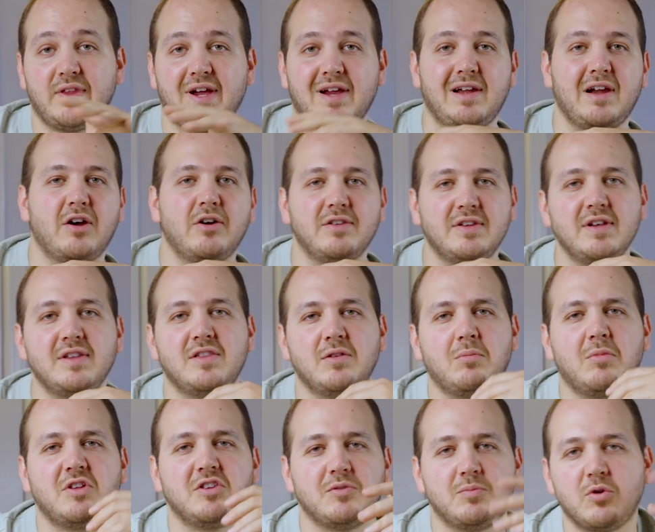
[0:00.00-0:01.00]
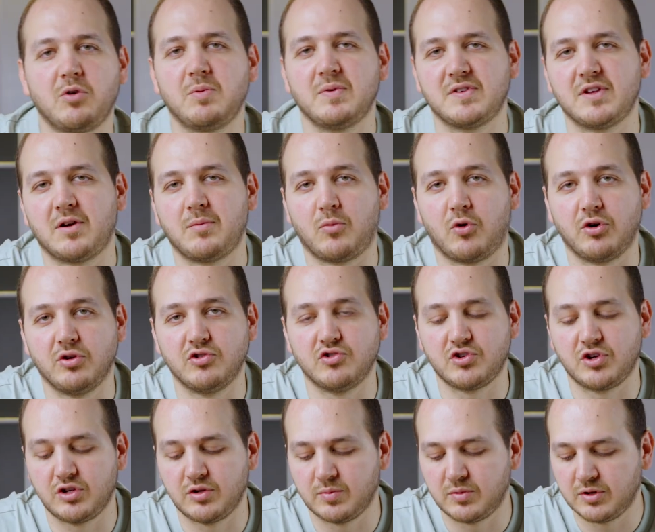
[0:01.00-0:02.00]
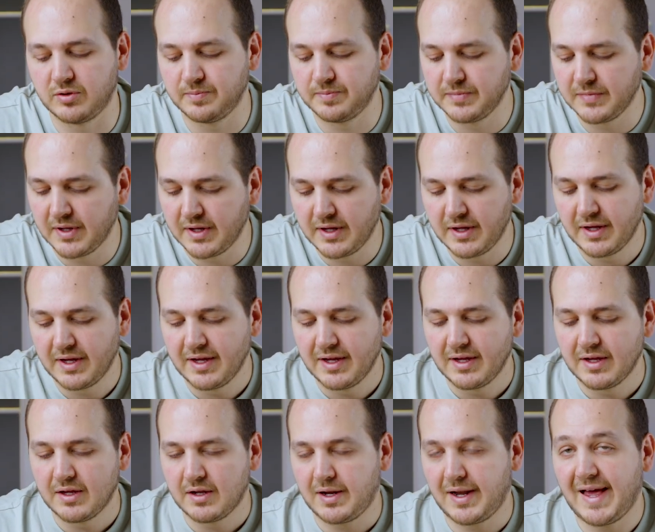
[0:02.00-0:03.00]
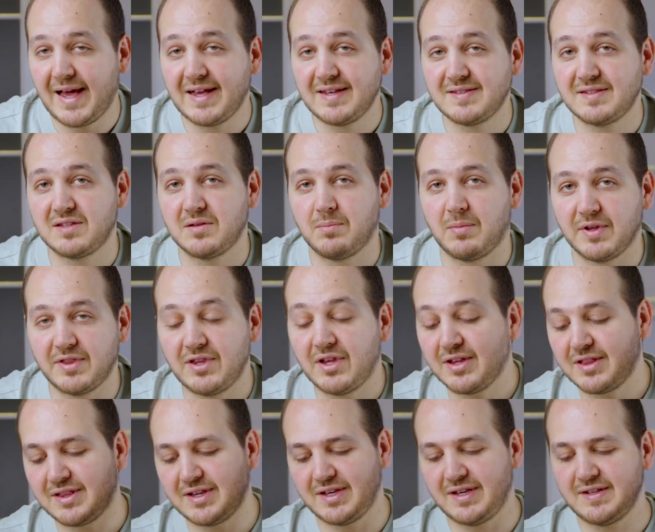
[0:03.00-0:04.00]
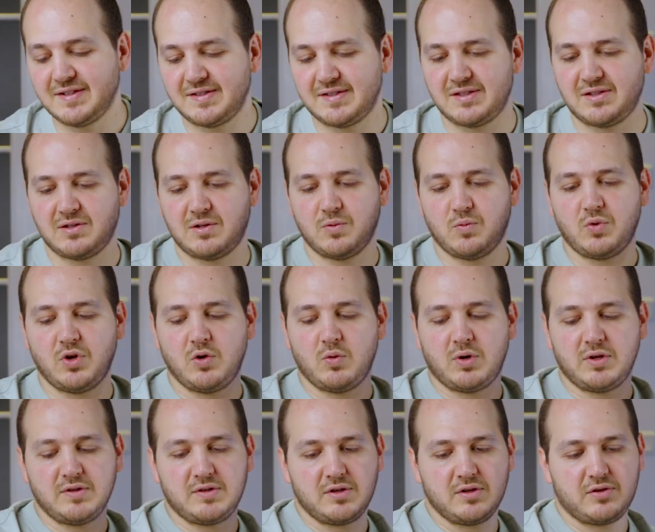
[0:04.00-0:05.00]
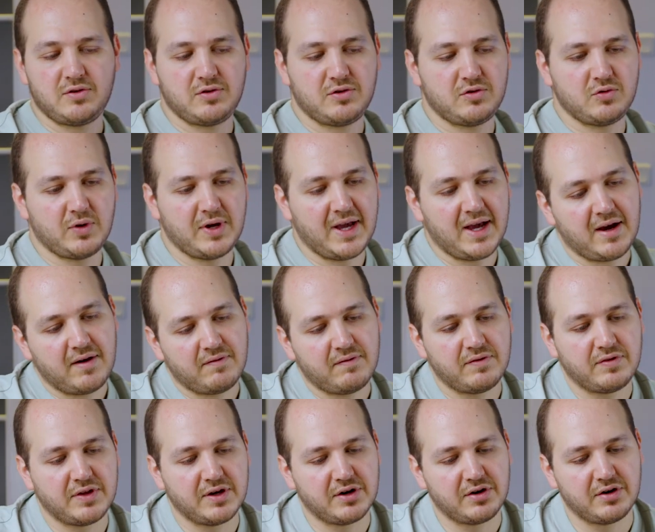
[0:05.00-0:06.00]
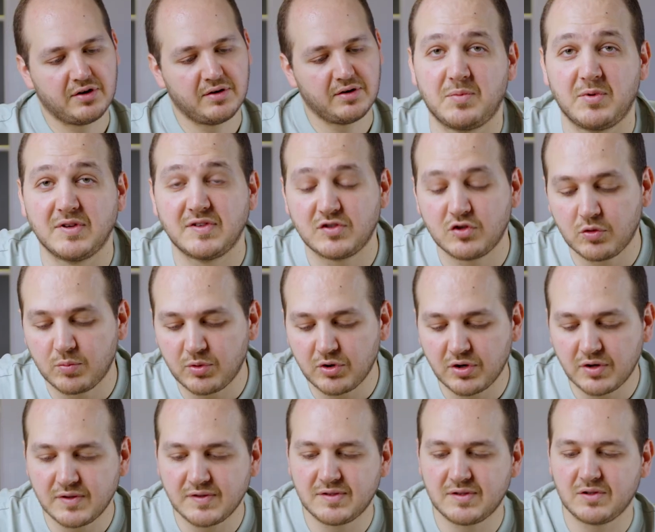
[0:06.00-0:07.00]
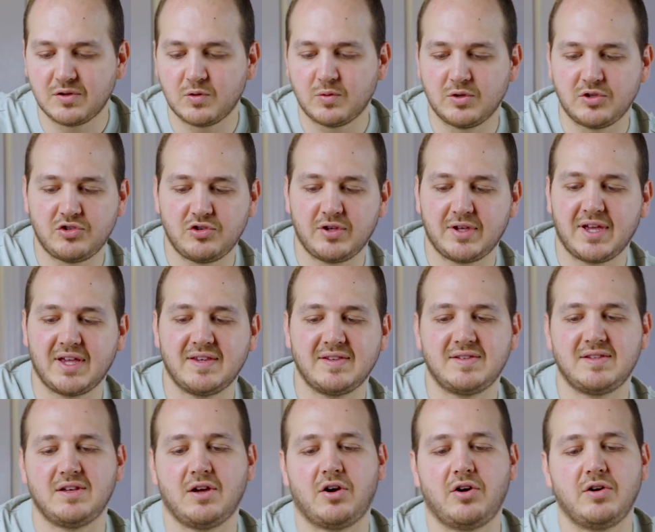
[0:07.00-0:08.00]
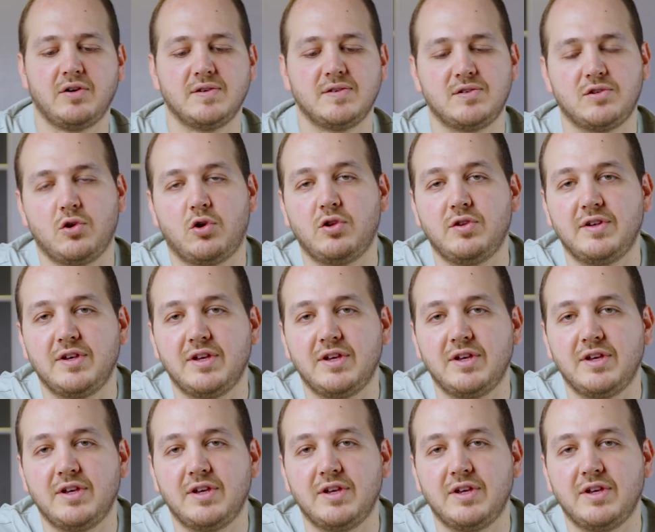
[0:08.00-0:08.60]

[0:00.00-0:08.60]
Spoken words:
that clarity, the multi-purpose are more enjoyable. Last but not least, we wanted to have their espresso burrs, which you can see are installed